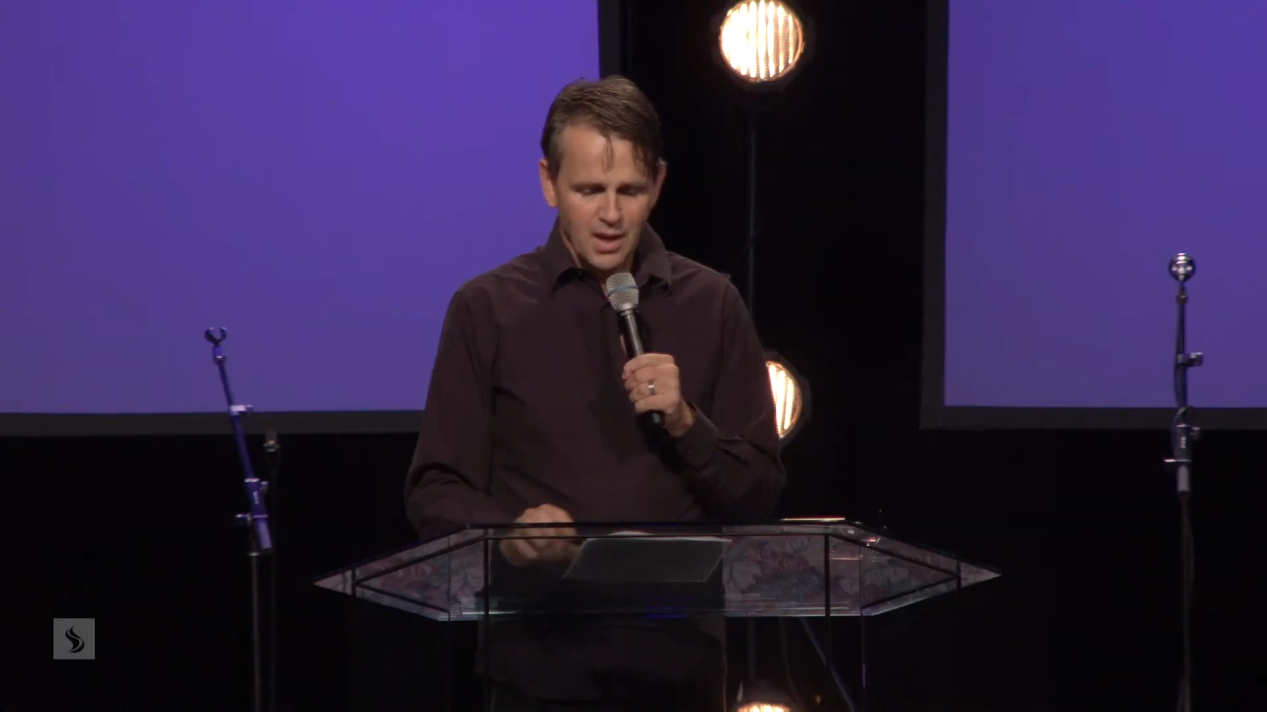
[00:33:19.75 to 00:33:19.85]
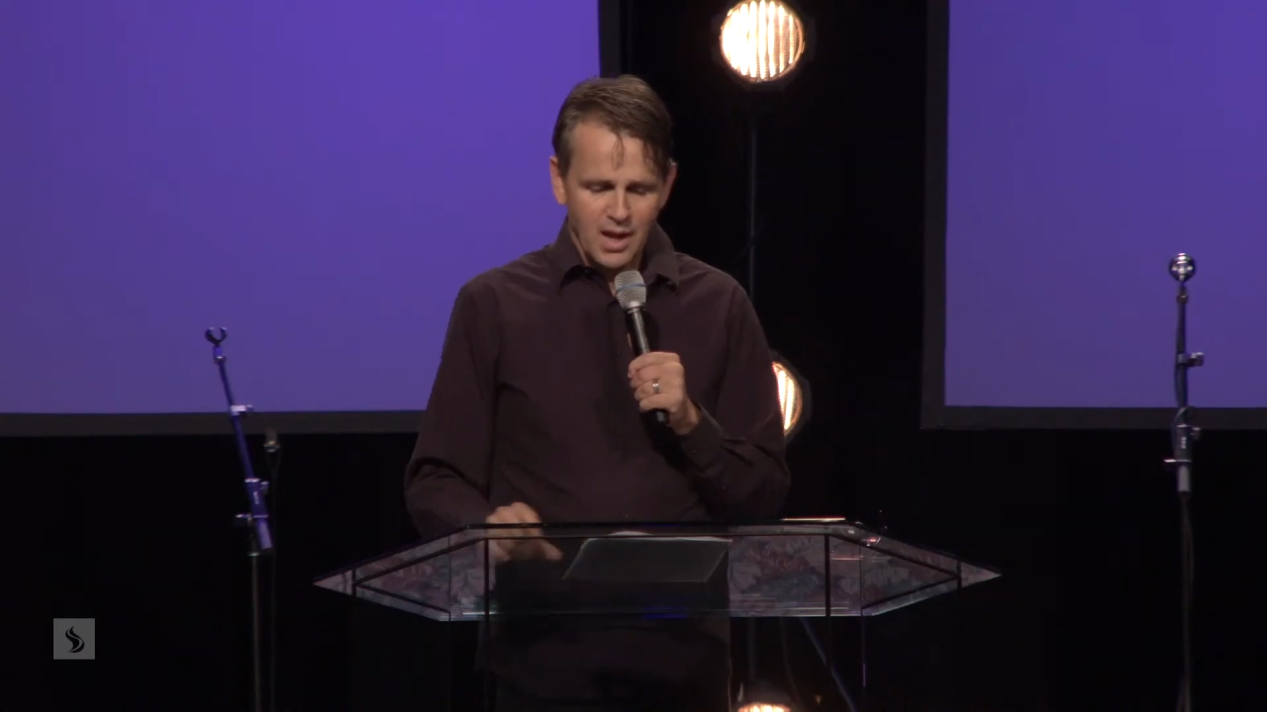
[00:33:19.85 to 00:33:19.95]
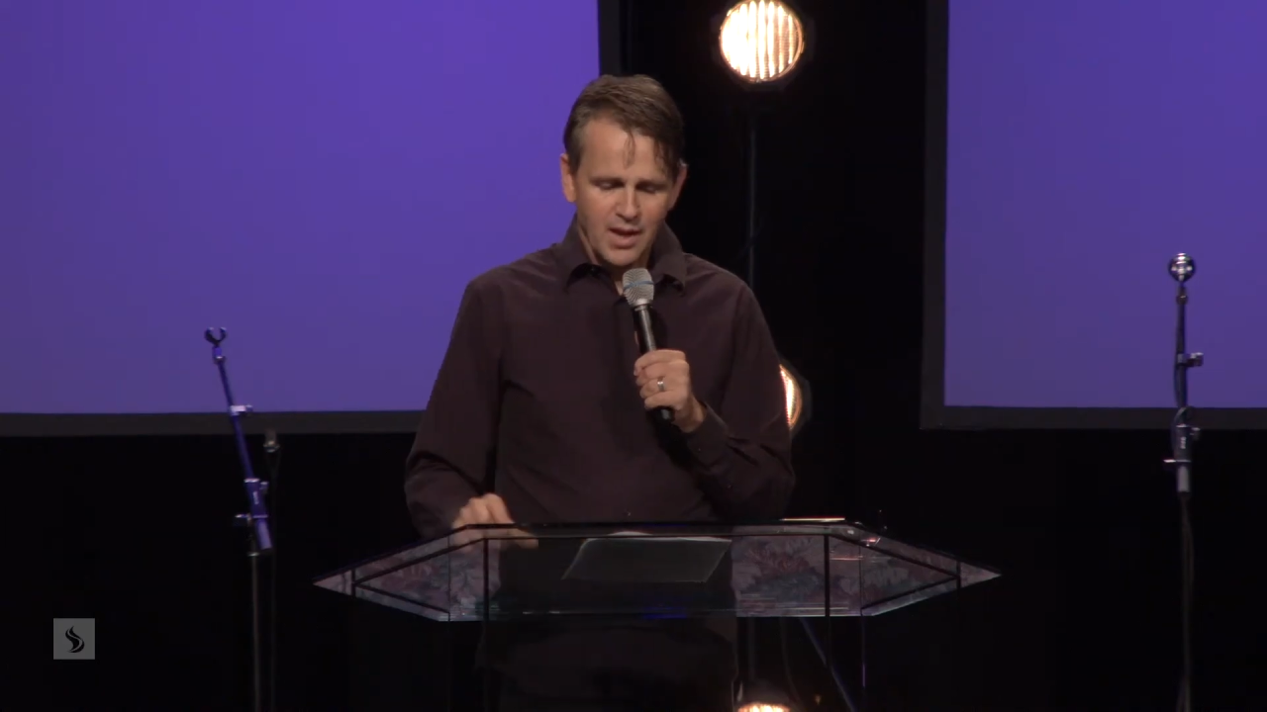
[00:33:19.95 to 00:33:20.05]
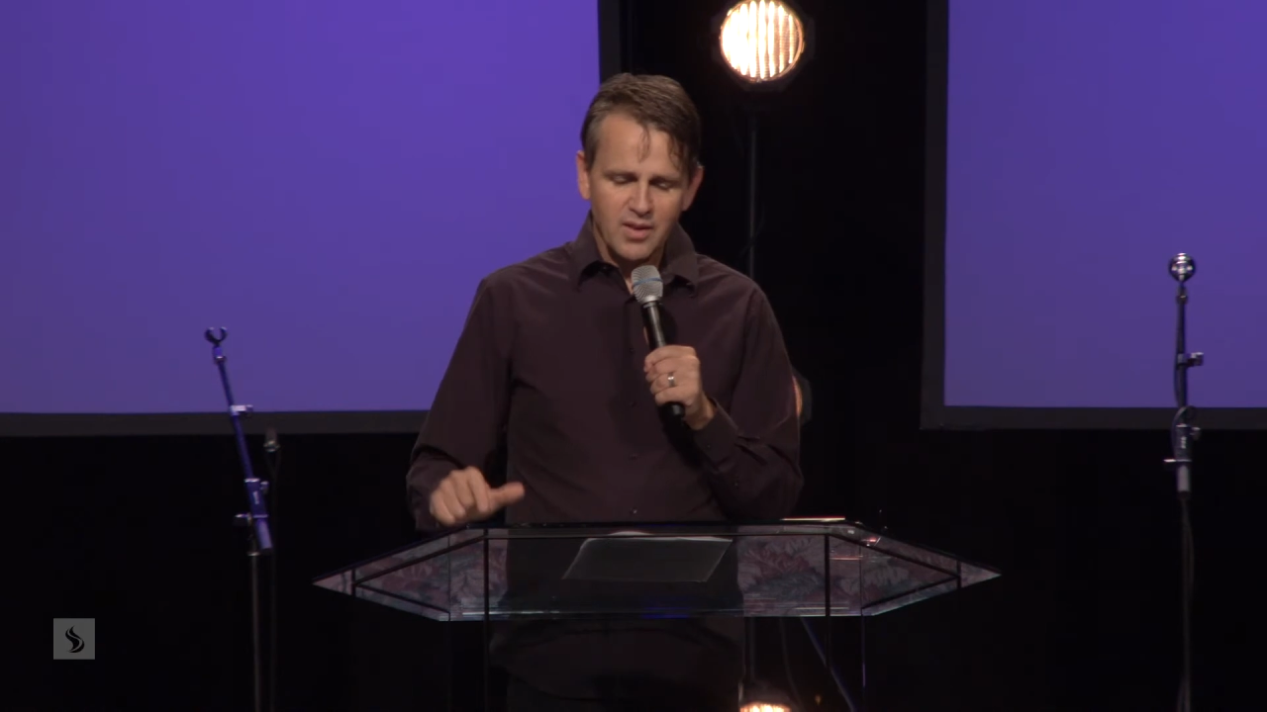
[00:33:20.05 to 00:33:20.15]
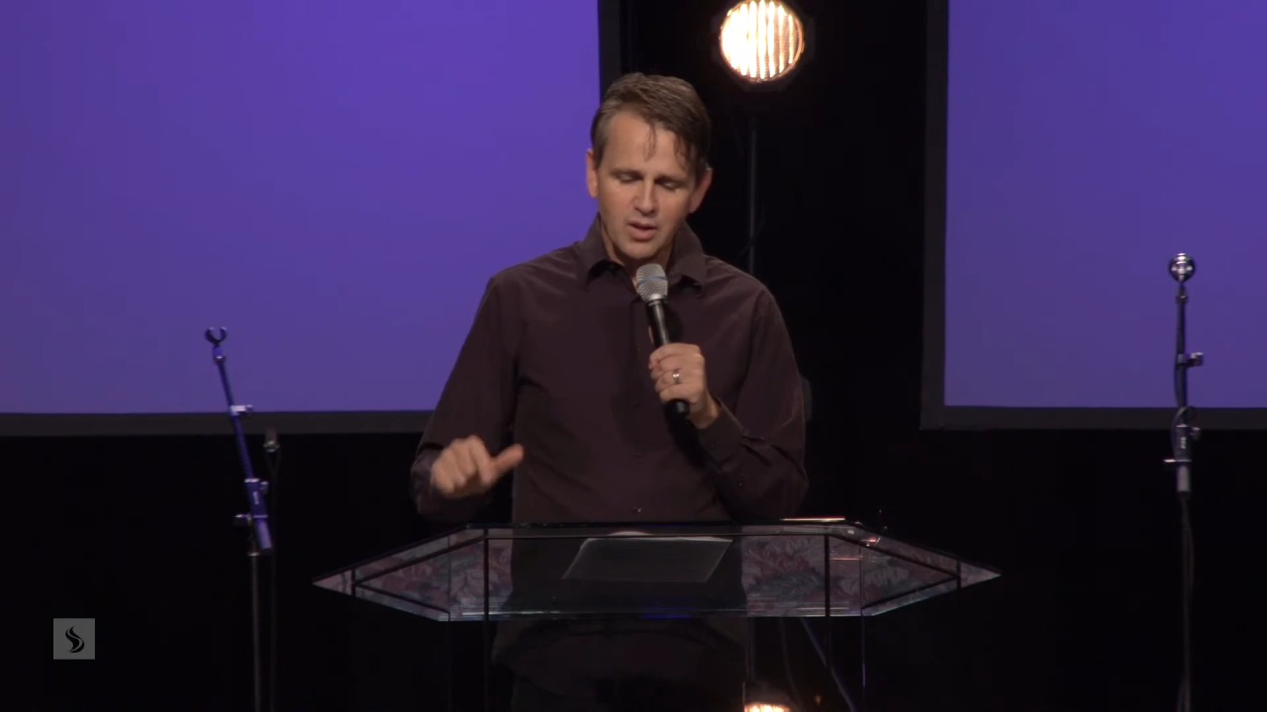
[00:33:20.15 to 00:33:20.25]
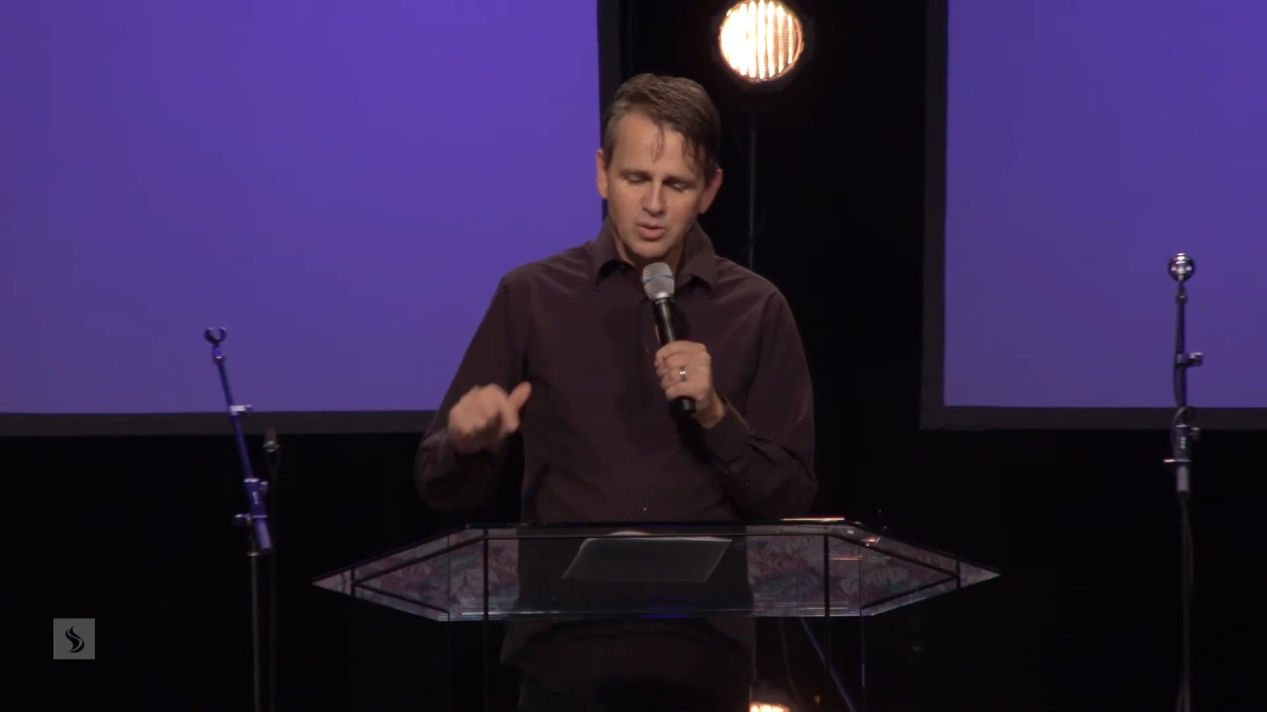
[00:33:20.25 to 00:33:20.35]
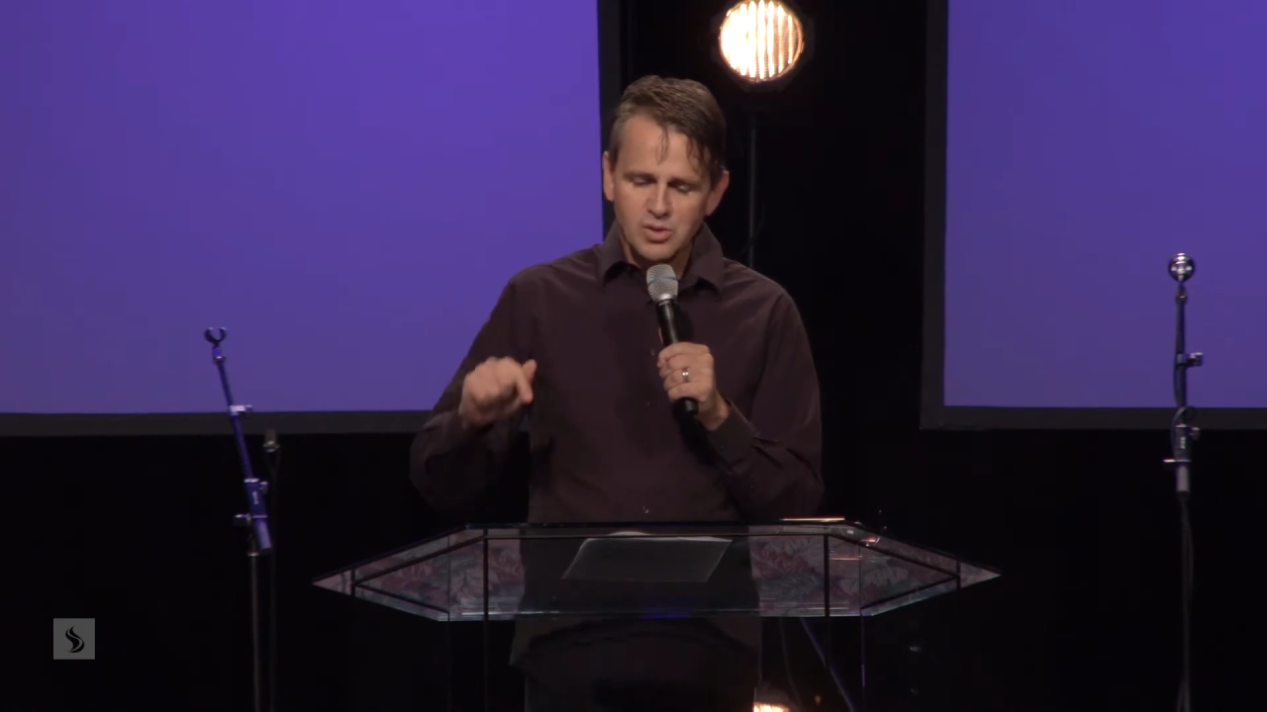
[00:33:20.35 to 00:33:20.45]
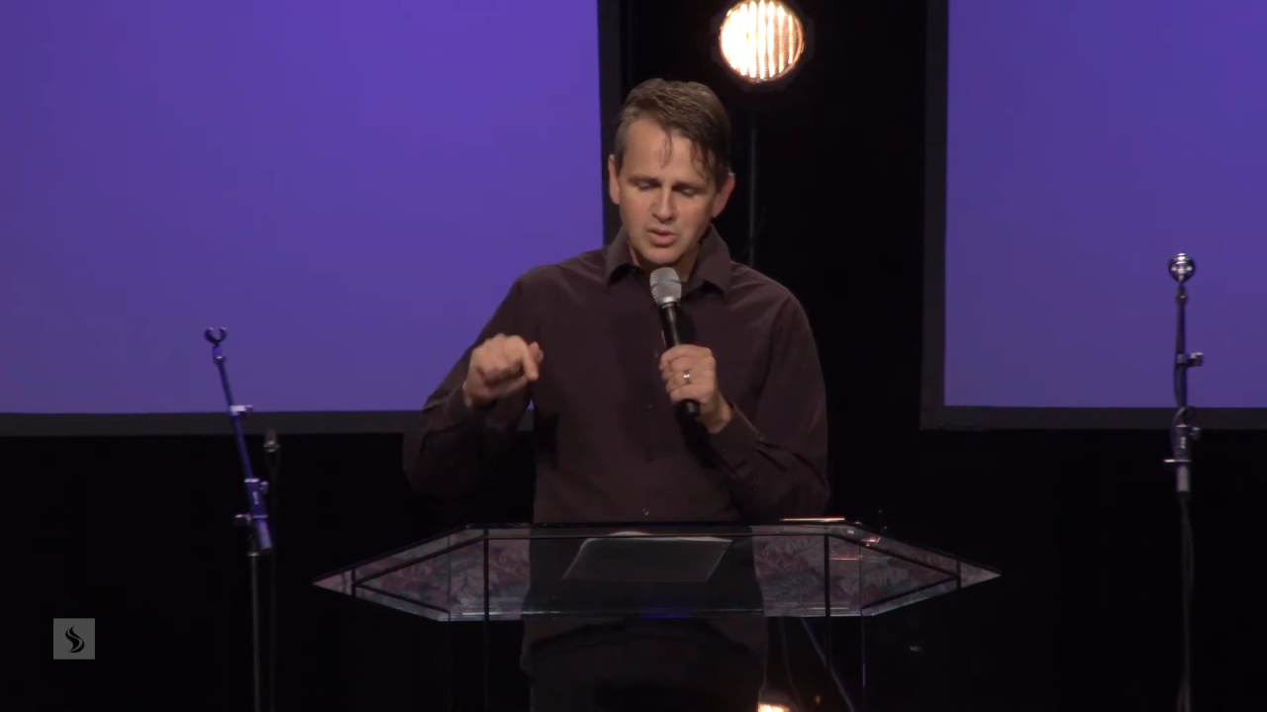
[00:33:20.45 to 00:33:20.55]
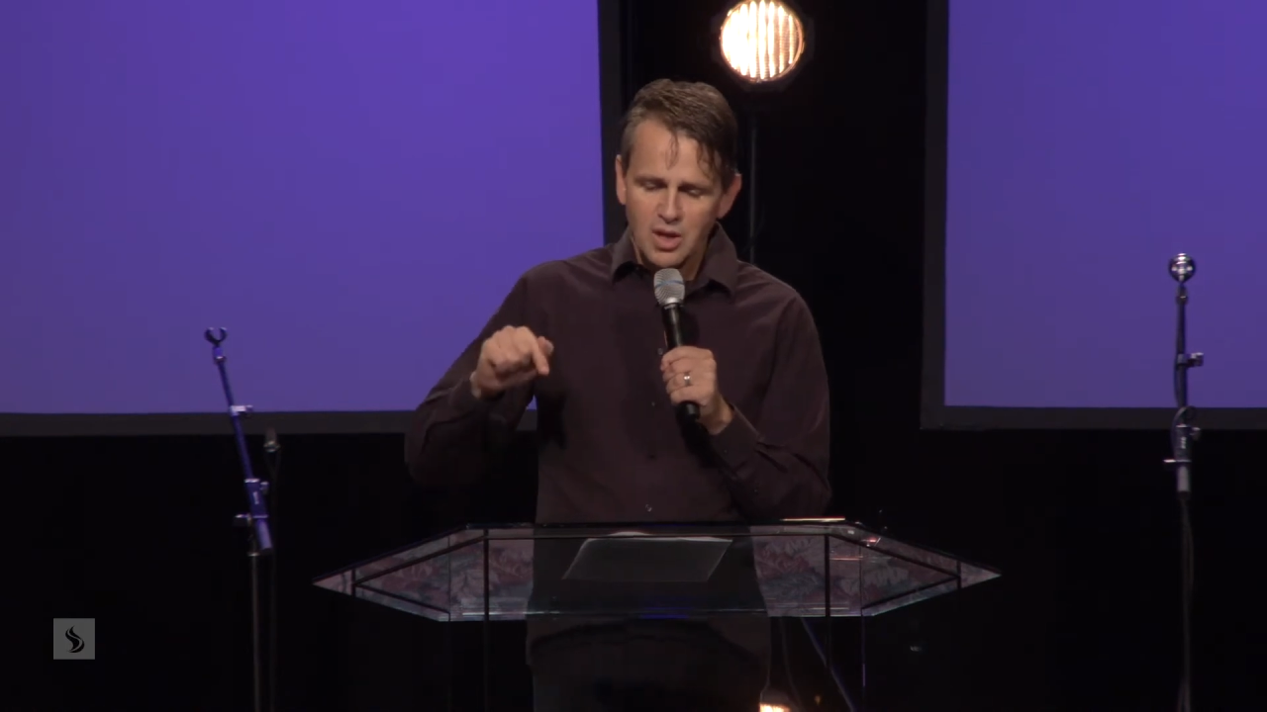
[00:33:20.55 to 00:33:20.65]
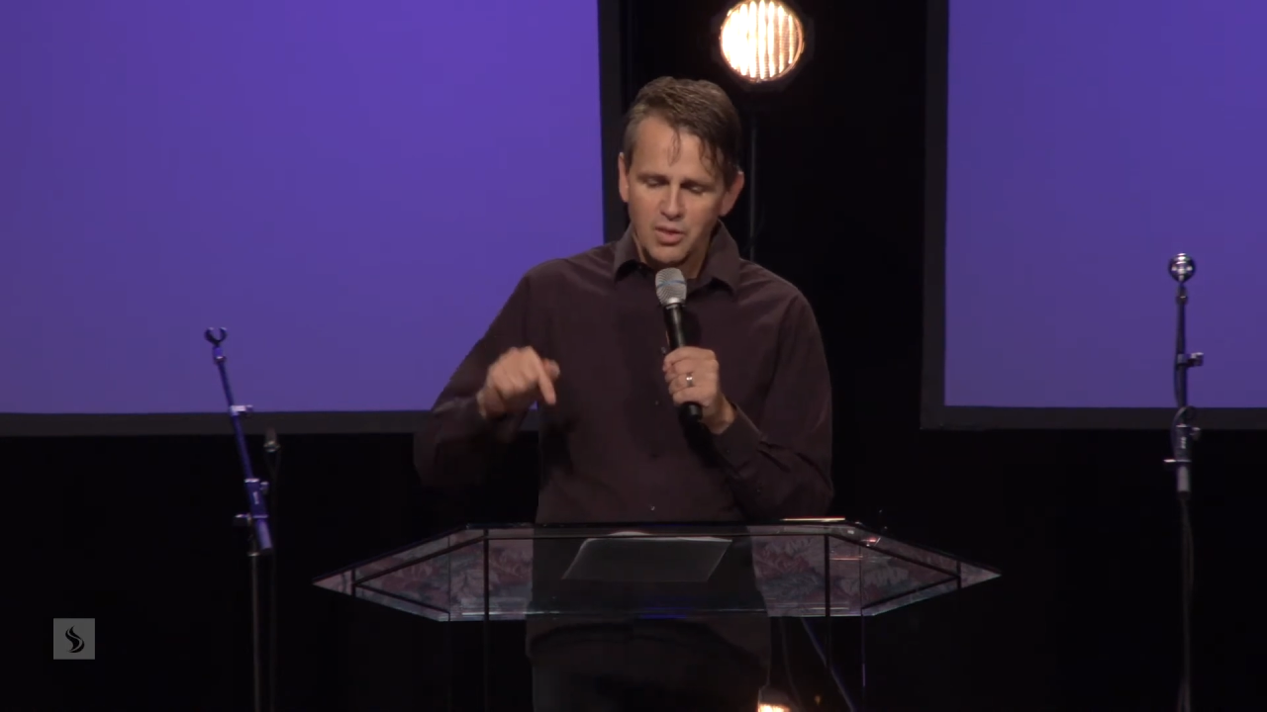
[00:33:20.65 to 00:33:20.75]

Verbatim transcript: And then it goes,